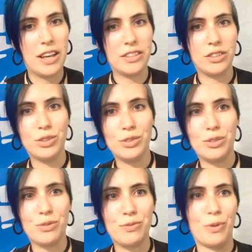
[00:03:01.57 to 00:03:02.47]

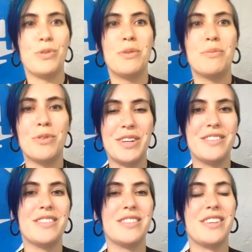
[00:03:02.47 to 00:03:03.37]
includes your phone number
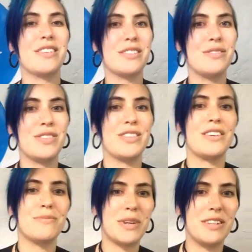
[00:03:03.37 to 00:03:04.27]
in the text of the
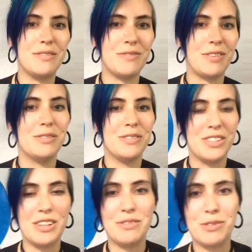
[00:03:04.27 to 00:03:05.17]
thing by default, which
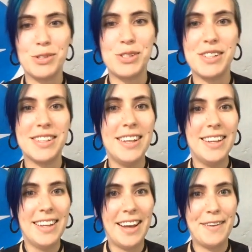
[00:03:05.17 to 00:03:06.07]
is unfortunate.
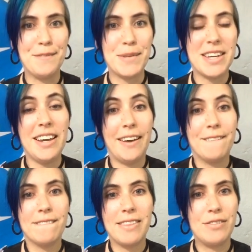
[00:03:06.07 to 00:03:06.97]
Um, but yeah,
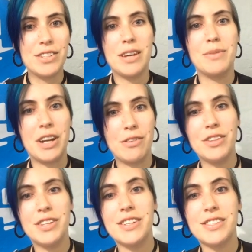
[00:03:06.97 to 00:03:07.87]
every time that I
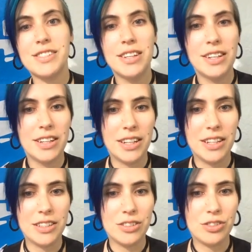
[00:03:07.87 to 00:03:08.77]
run this,
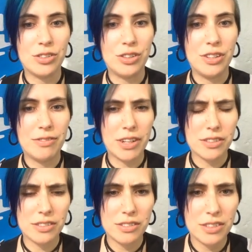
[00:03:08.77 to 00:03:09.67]
it should, in
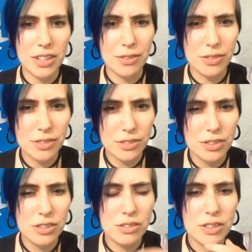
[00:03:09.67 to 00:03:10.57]
fact, if,
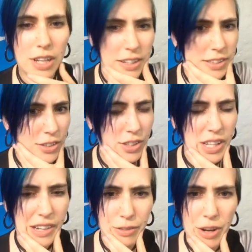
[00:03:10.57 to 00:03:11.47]
do you detect actually
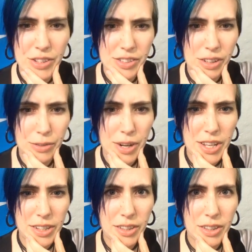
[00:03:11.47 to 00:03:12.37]
that I've run this
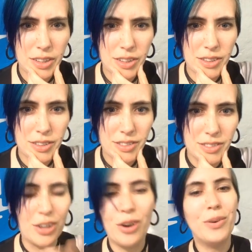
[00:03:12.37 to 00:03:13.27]
already?
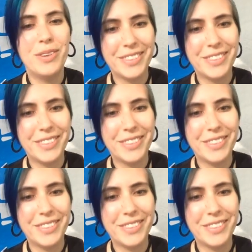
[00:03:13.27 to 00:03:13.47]
No,